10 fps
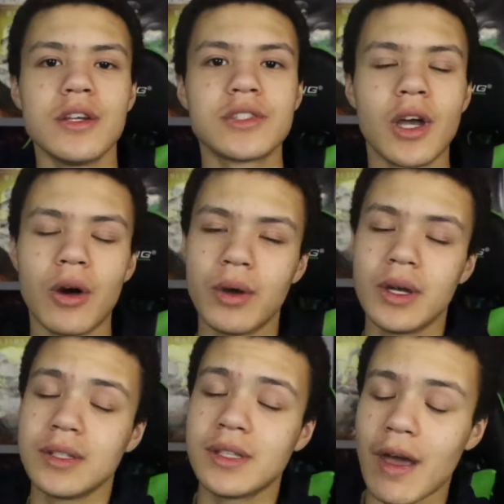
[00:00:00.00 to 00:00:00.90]
So
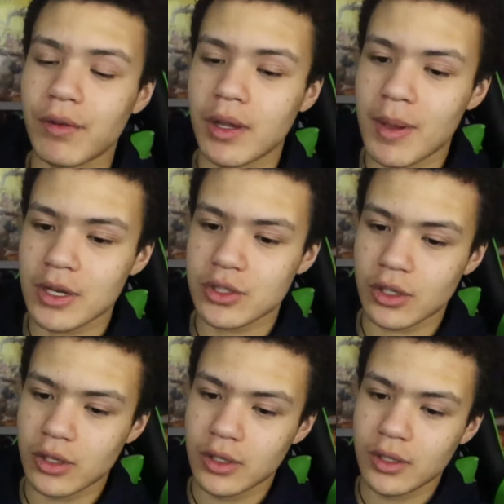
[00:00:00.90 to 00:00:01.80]
definitely make sure,